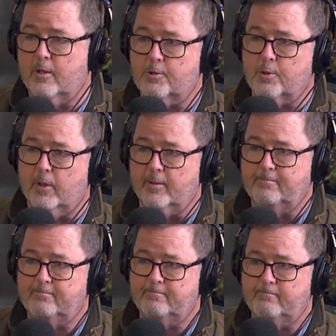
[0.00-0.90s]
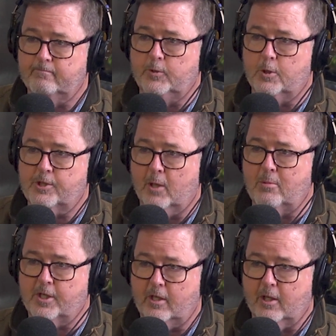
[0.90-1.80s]
ministry. You're yes, set
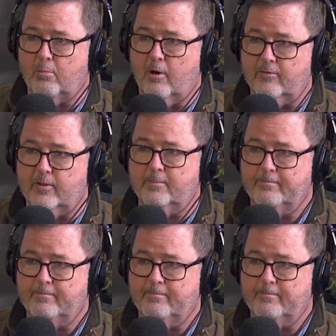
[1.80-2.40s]
up as a is. nonprofit.